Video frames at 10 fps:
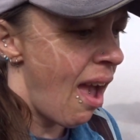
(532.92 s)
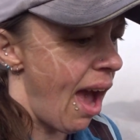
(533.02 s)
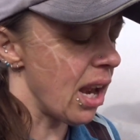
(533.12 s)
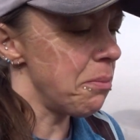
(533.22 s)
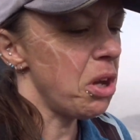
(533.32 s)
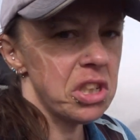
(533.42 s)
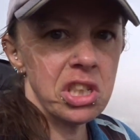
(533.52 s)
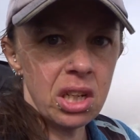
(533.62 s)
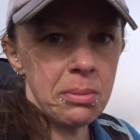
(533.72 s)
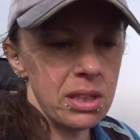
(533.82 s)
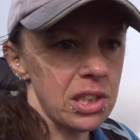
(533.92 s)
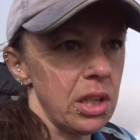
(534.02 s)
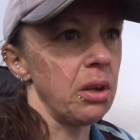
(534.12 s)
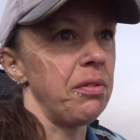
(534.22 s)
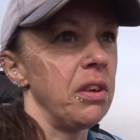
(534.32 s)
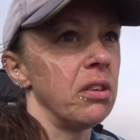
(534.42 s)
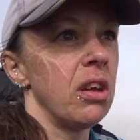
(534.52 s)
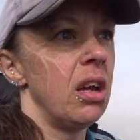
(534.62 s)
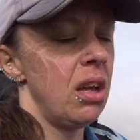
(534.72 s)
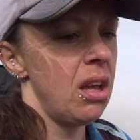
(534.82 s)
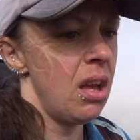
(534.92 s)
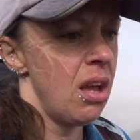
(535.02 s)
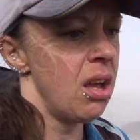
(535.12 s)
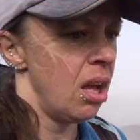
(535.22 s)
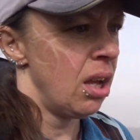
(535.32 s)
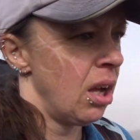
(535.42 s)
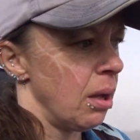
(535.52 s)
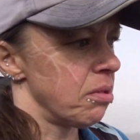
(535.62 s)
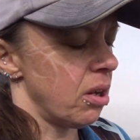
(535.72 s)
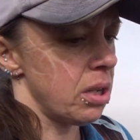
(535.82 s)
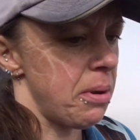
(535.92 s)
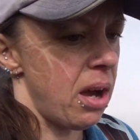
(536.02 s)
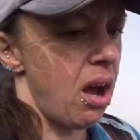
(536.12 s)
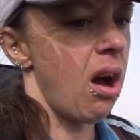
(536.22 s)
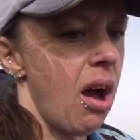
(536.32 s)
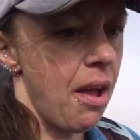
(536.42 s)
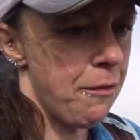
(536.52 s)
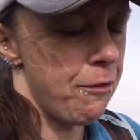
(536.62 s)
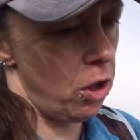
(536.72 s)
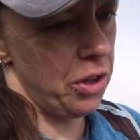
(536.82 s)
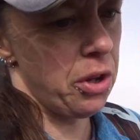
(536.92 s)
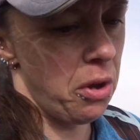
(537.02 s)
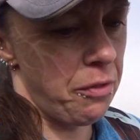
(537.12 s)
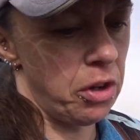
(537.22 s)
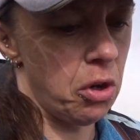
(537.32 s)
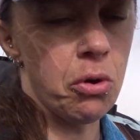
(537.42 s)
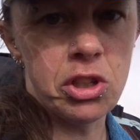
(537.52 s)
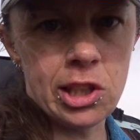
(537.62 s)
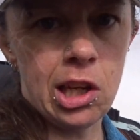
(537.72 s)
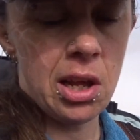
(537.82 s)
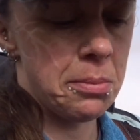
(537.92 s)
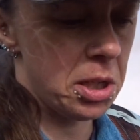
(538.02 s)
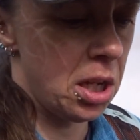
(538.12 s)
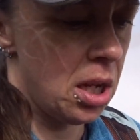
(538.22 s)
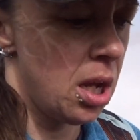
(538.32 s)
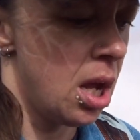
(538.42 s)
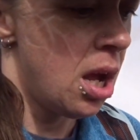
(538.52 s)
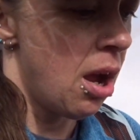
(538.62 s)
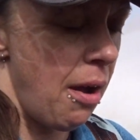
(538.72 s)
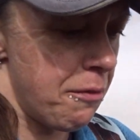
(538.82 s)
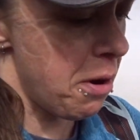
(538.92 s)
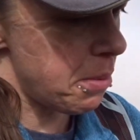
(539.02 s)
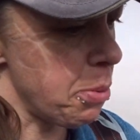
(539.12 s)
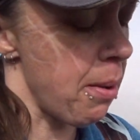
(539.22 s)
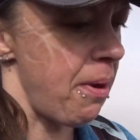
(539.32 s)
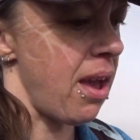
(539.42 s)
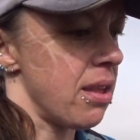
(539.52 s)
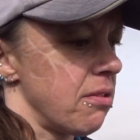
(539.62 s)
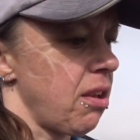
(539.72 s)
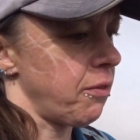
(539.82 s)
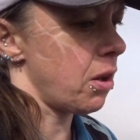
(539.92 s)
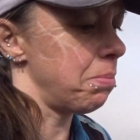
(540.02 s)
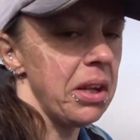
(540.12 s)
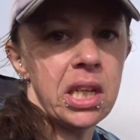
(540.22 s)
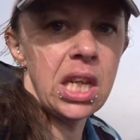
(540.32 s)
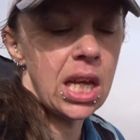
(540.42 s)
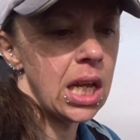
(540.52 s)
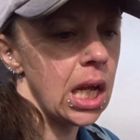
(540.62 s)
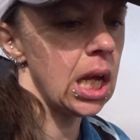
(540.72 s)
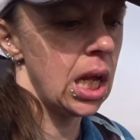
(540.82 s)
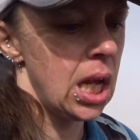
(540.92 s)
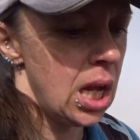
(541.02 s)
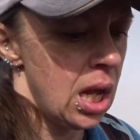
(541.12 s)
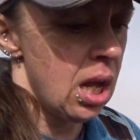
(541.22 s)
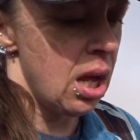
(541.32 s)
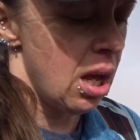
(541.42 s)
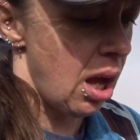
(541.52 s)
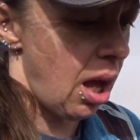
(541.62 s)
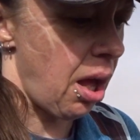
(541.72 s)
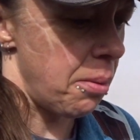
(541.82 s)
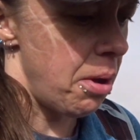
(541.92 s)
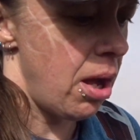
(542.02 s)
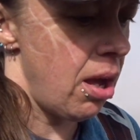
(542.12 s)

And I'm not just talking about the snowfield. I'm talking about I have fallen over or slipped. I've ripped my pants. I've got a bloody knee at